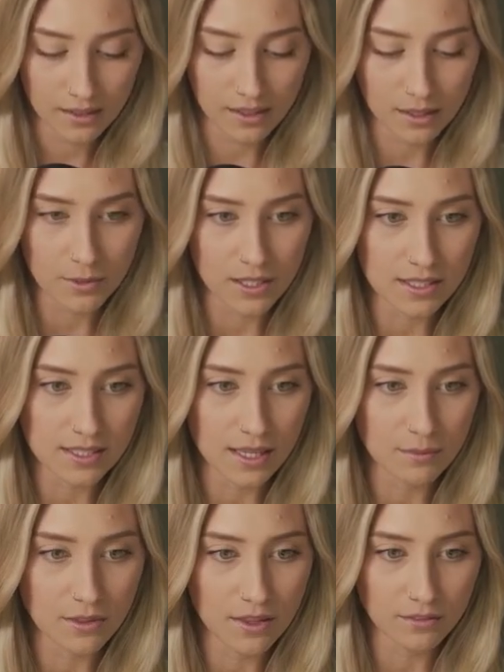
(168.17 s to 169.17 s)
Name it the
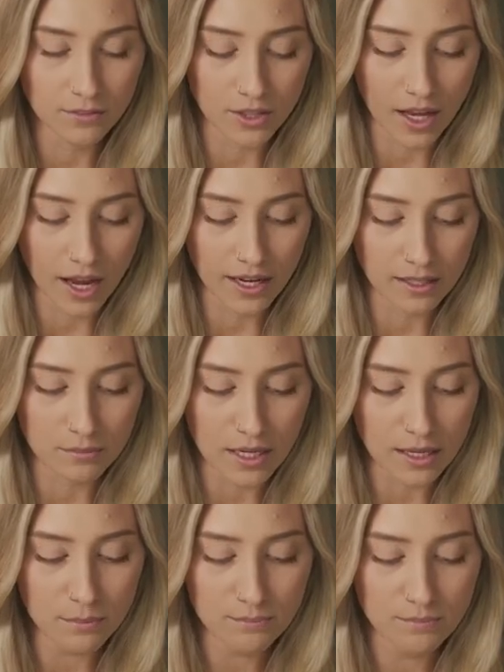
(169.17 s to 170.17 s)
same thing for the item
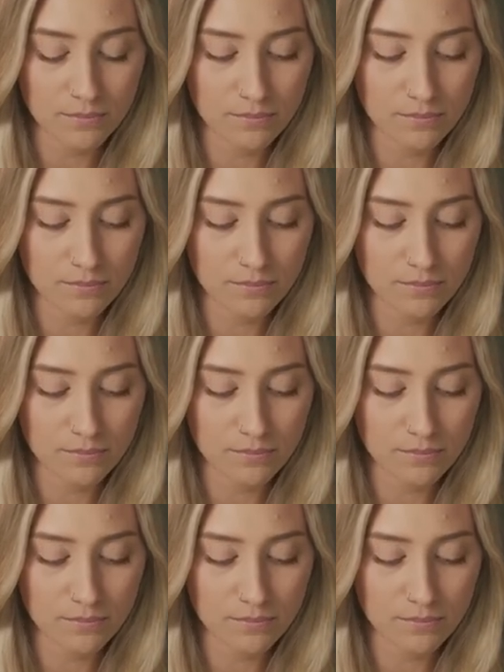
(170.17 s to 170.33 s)
name.